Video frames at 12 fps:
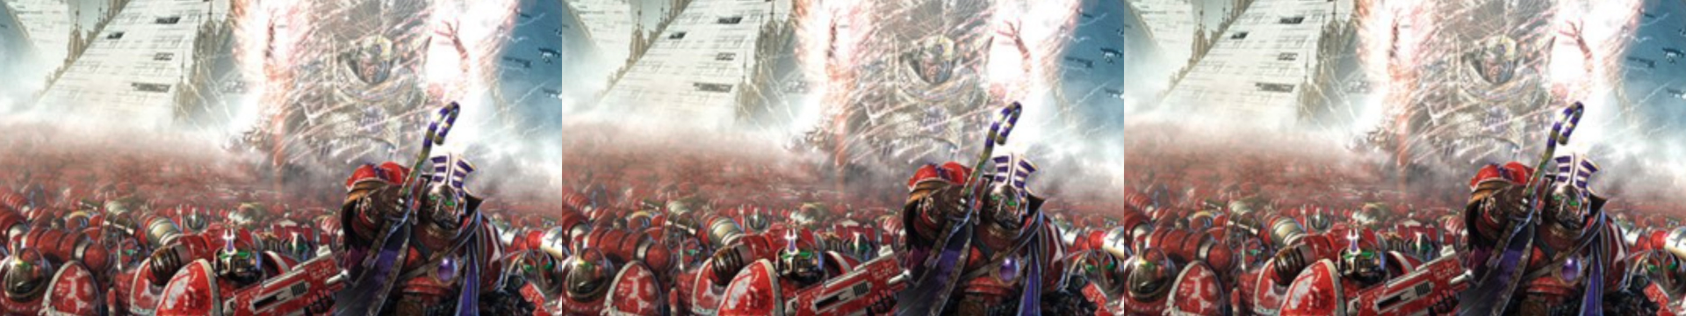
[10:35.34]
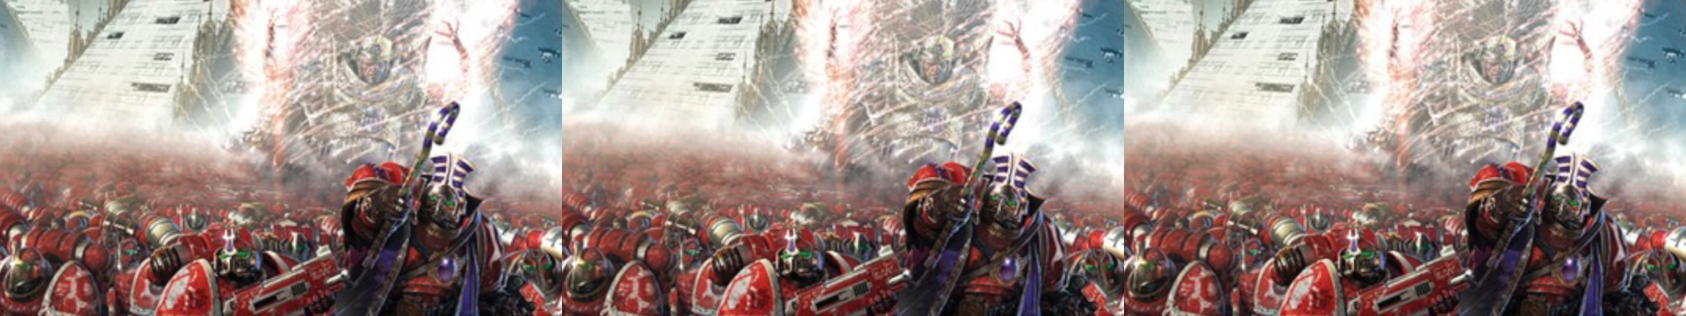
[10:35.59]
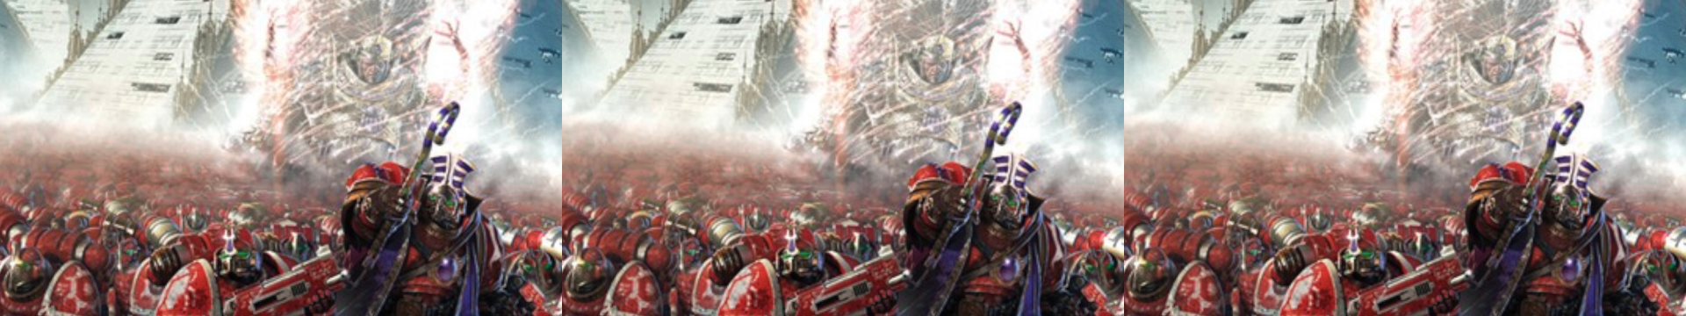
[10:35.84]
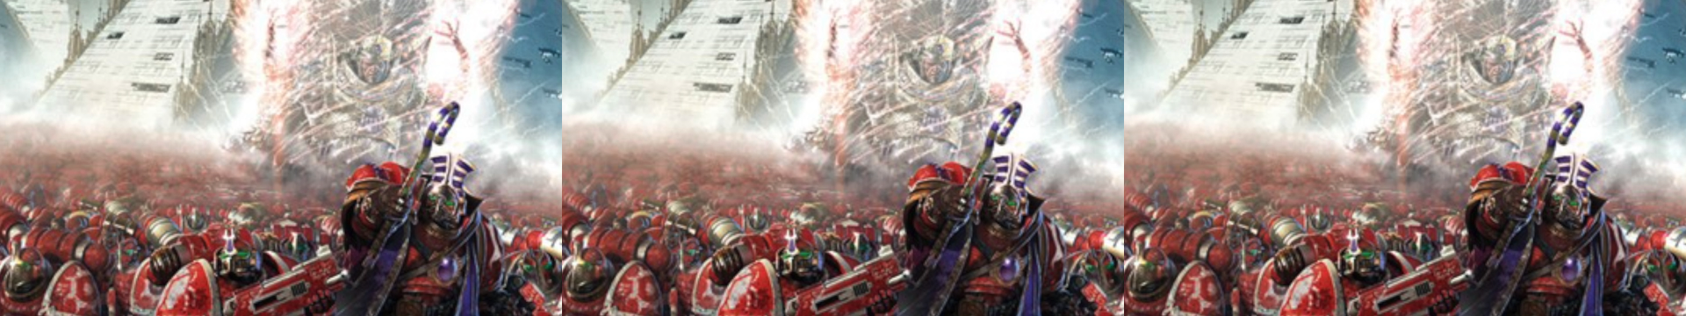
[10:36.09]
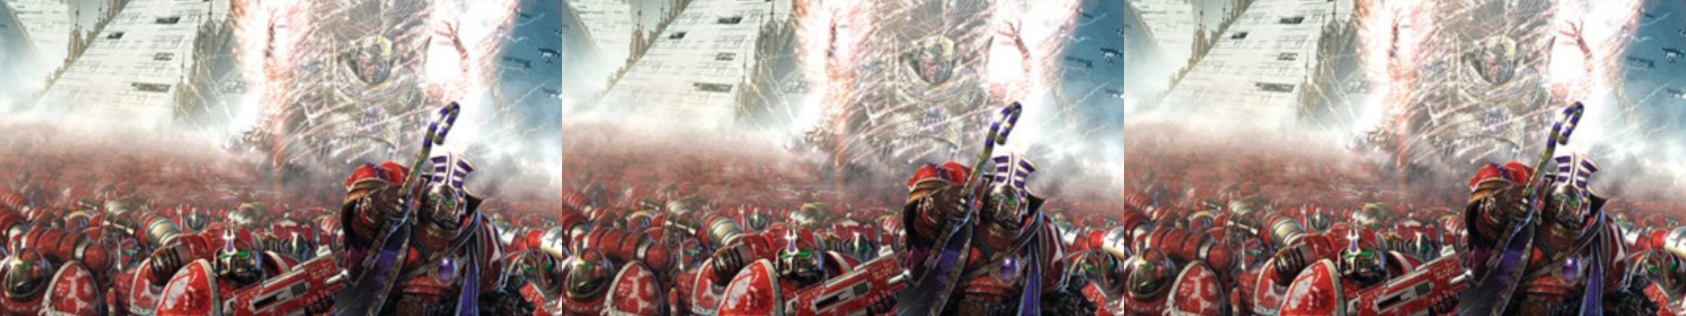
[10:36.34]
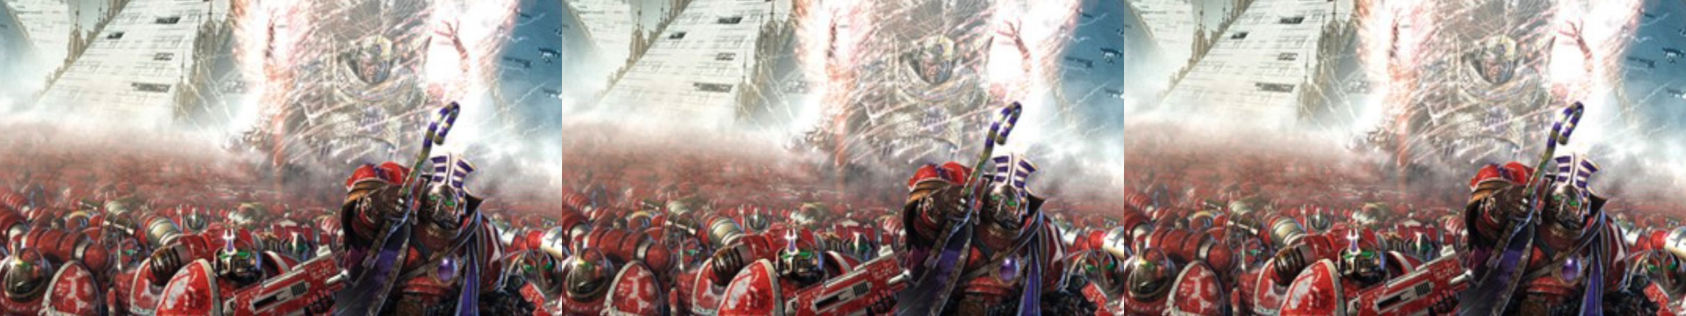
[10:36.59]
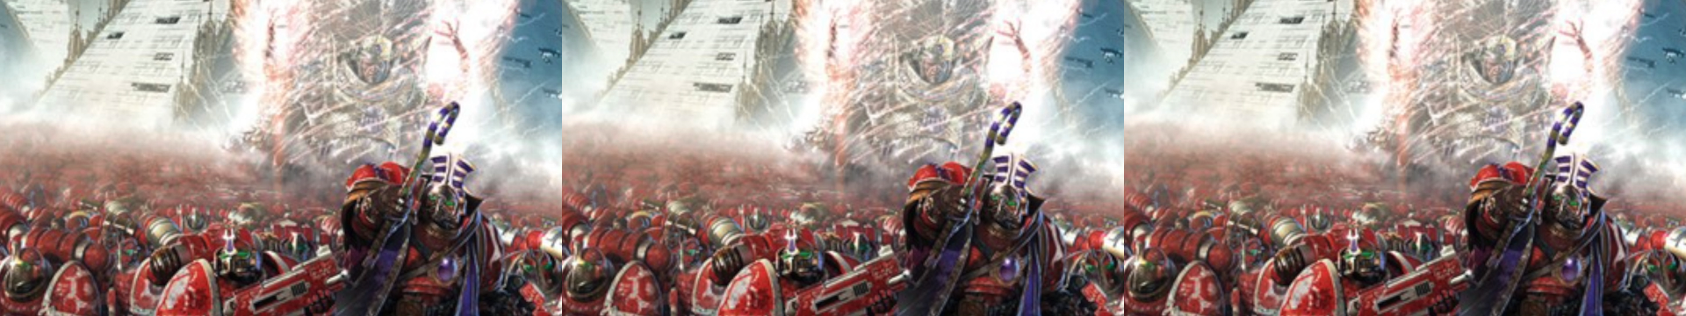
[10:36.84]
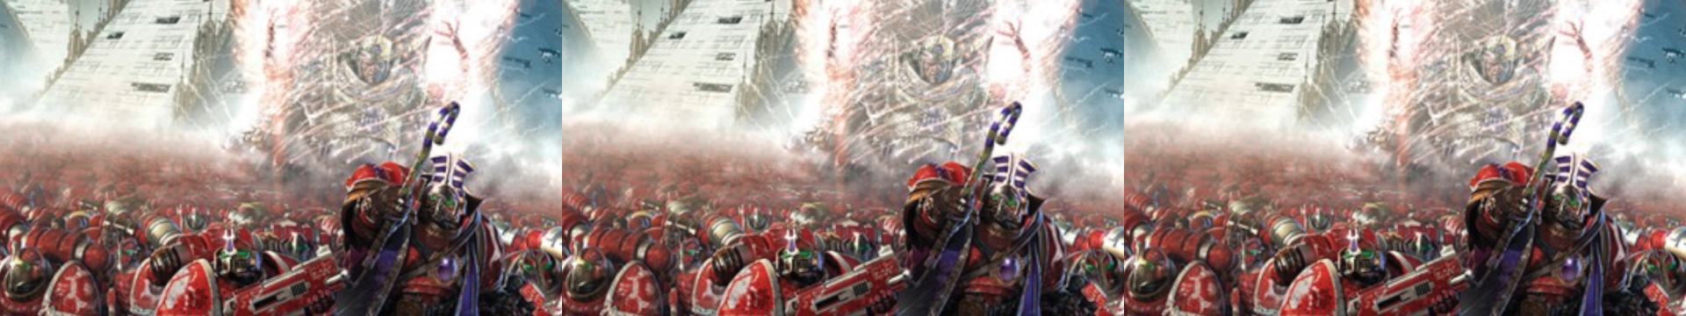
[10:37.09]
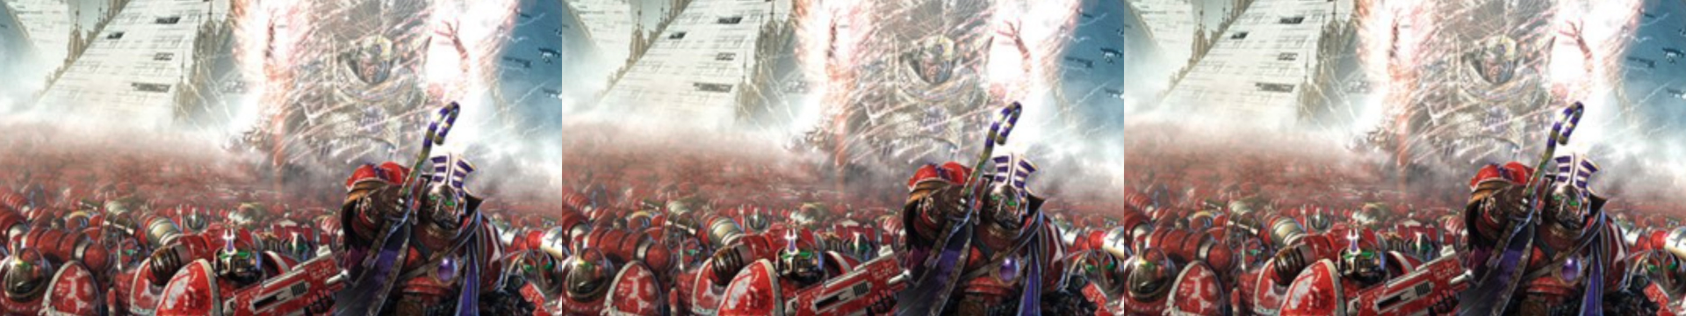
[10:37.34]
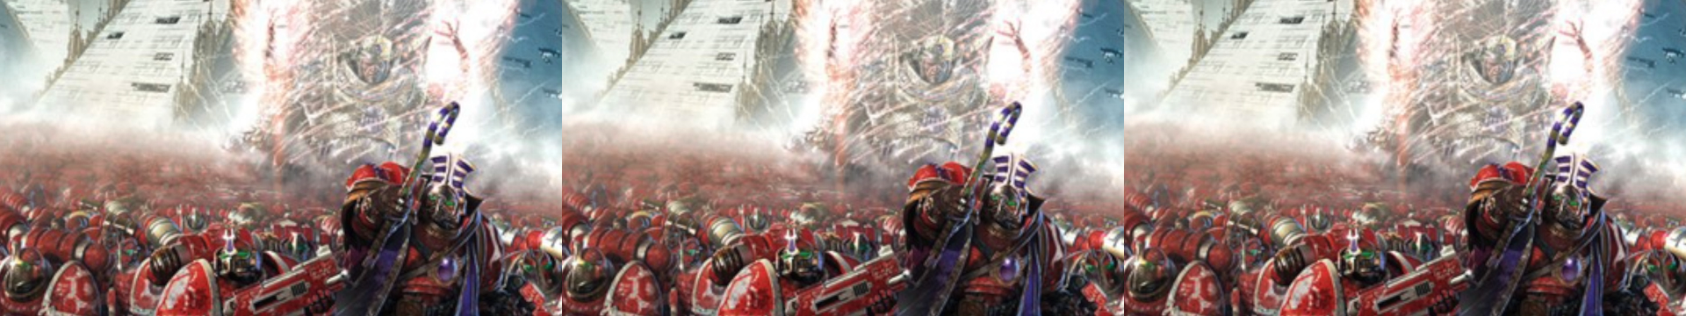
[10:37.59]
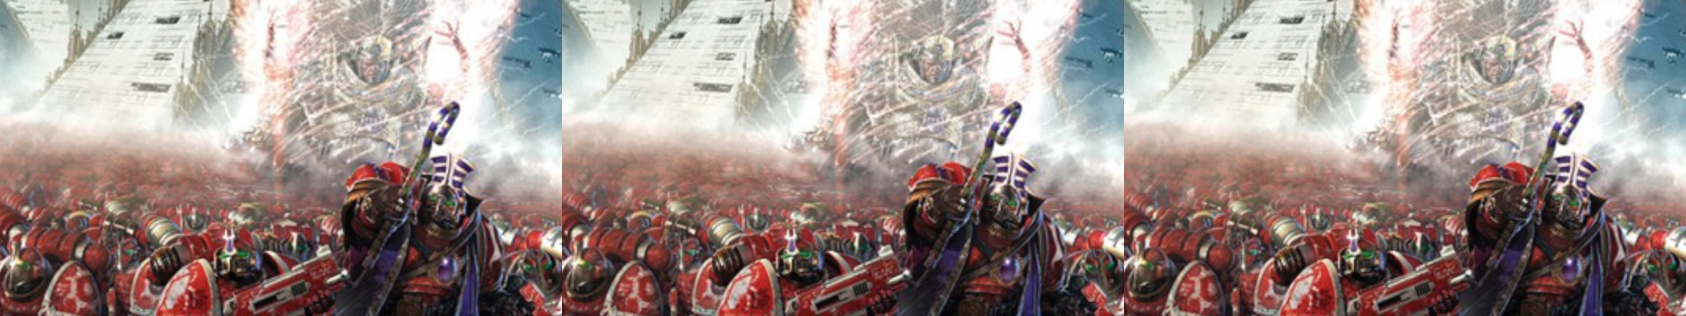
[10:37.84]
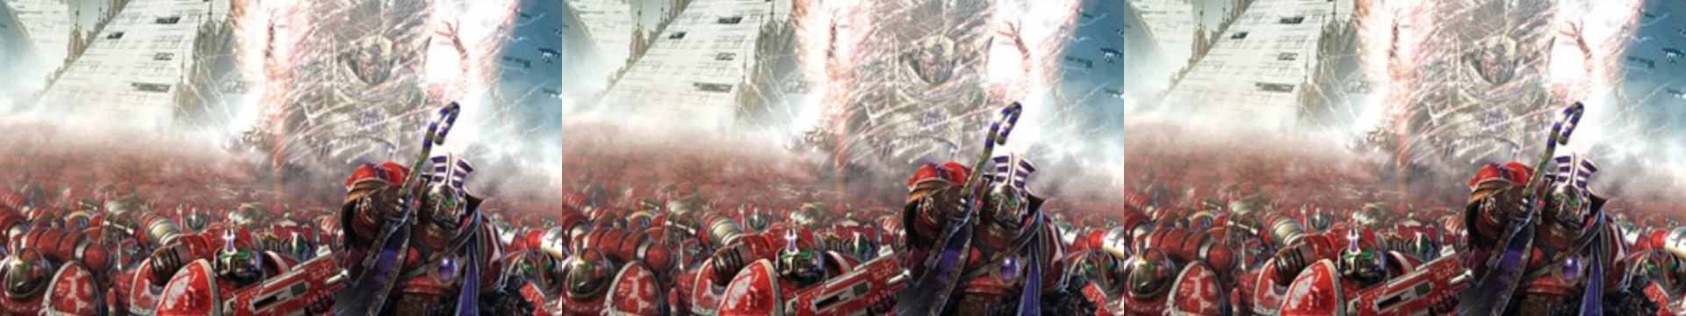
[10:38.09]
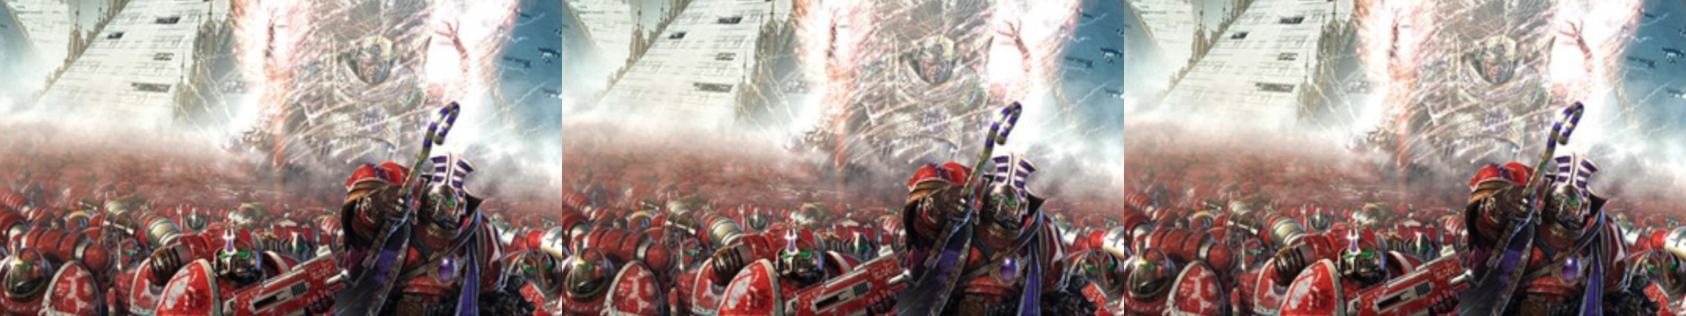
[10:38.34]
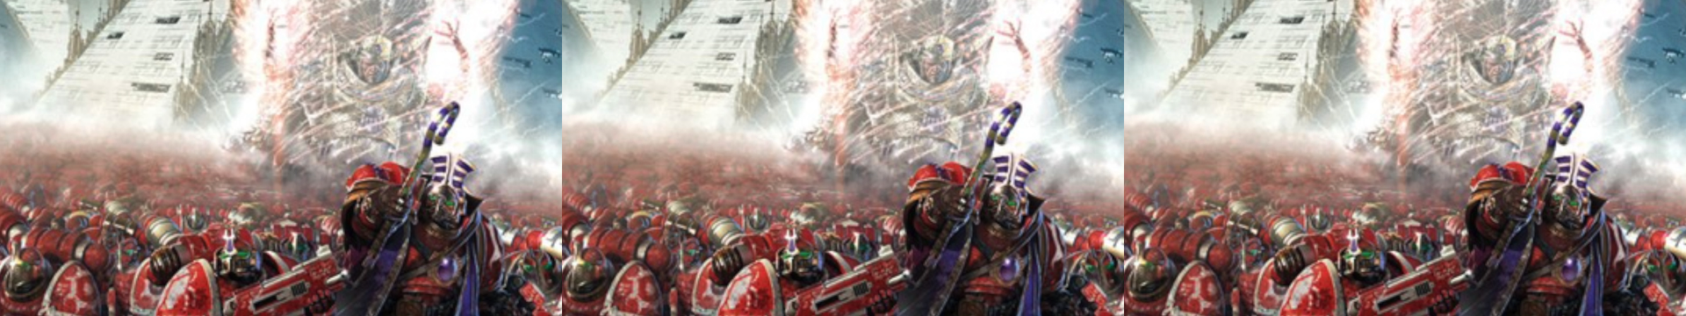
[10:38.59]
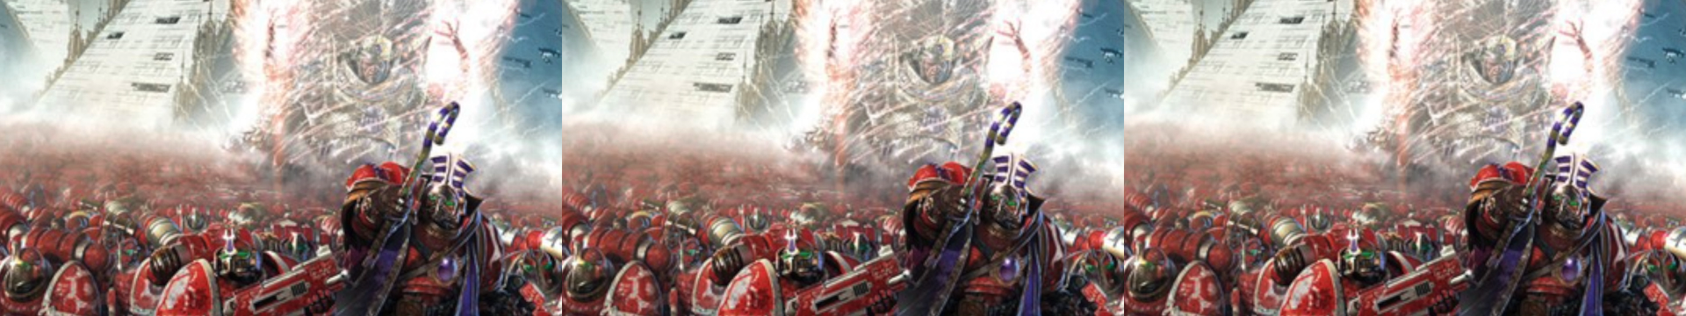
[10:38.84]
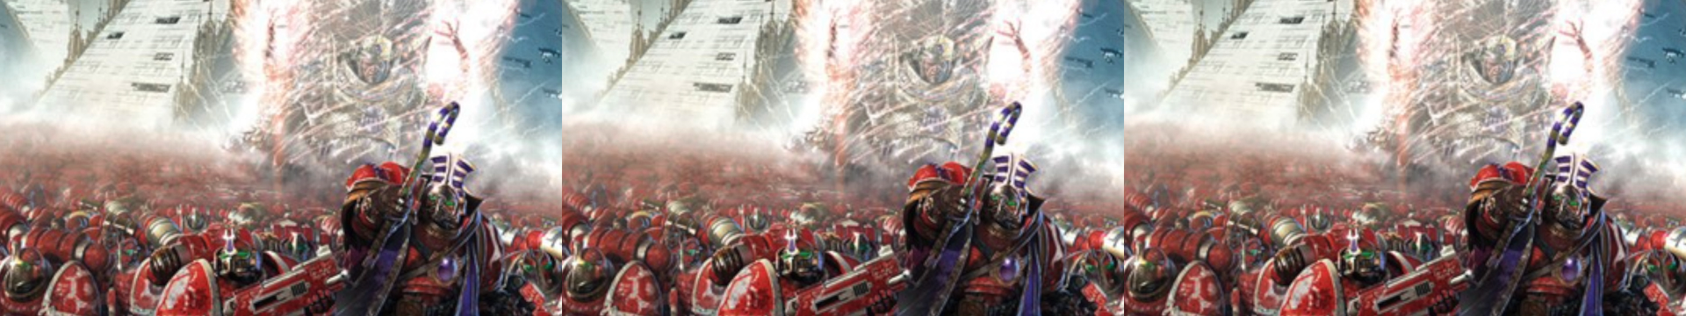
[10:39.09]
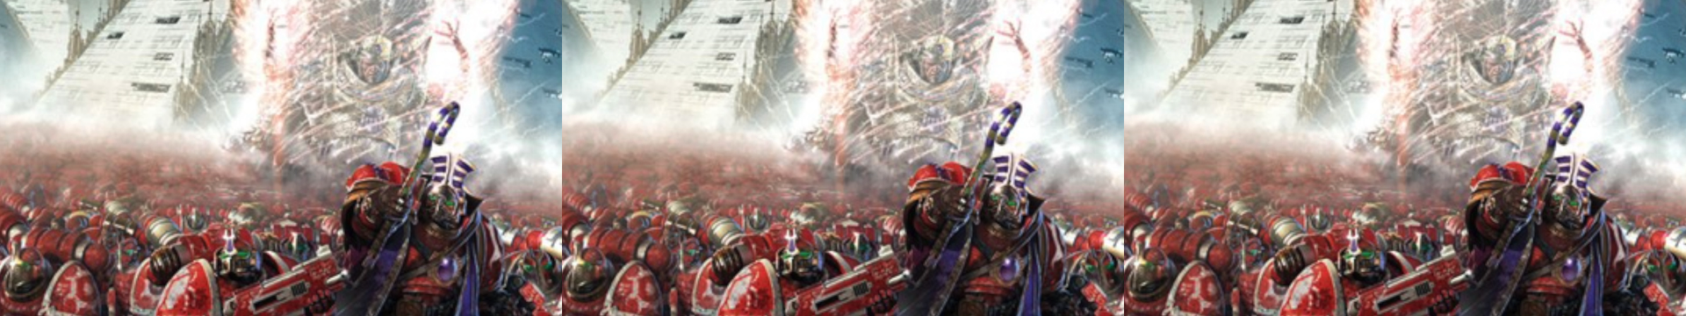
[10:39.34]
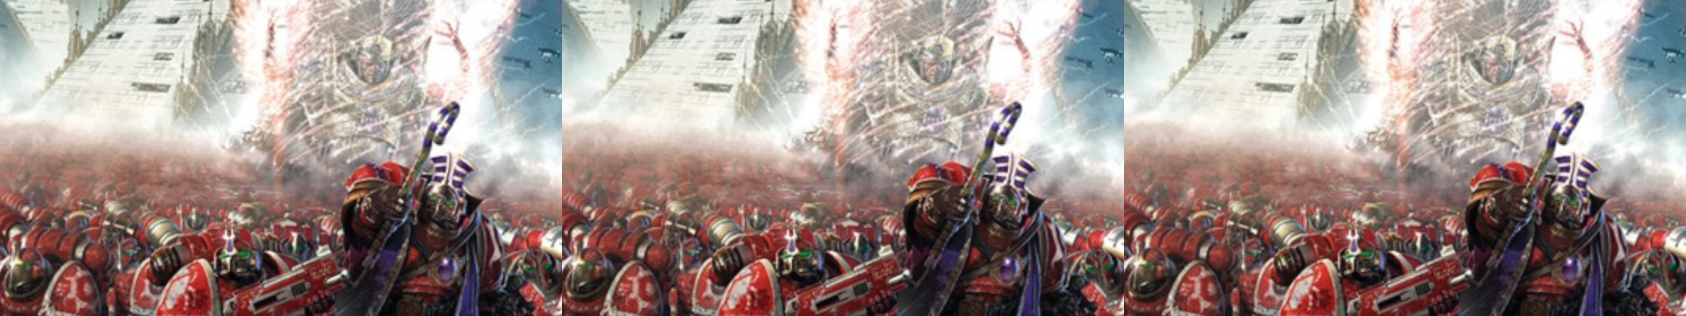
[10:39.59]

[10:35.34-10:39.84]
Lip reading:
[unreadable: no face in view]